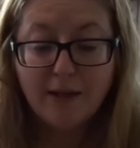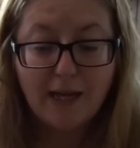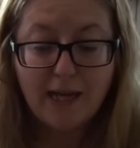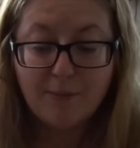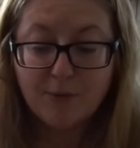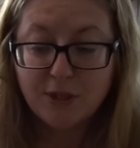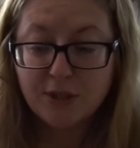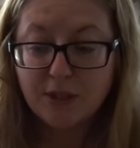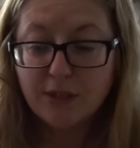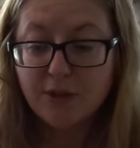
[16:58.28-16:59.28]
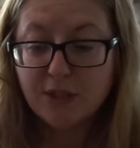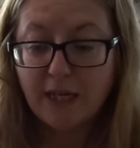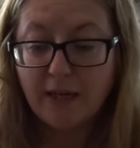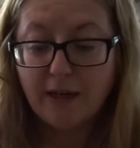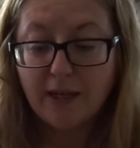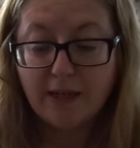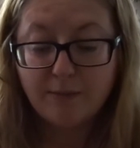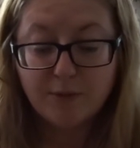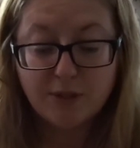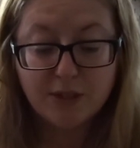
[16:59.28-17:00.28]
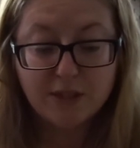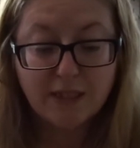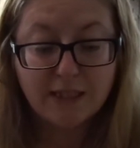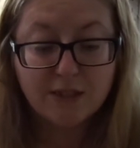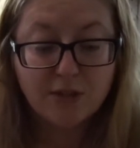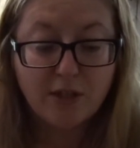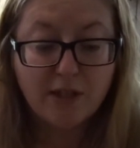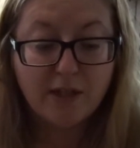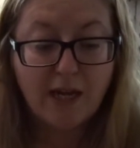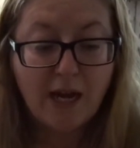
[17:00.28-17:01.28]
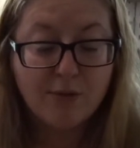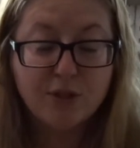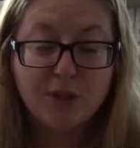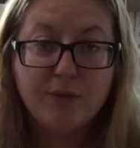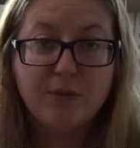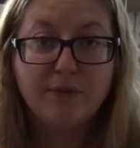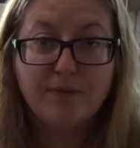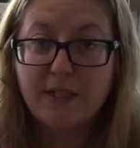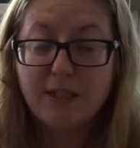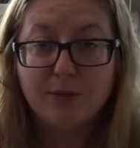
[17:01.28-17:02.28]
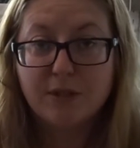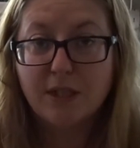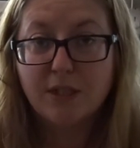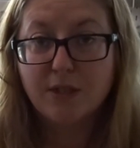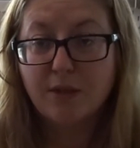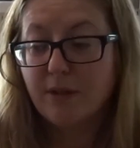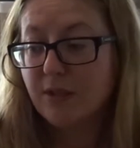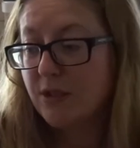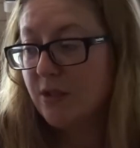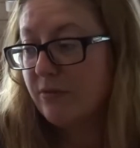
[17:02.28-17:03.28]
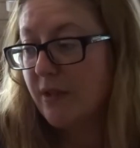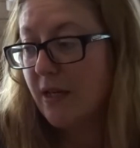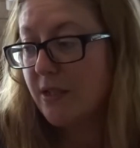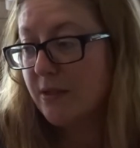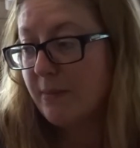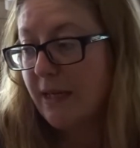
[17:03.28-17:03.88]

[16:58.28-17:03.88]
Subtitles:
We're just a new channel, and it's not a how-to videos that I do, it's just really just my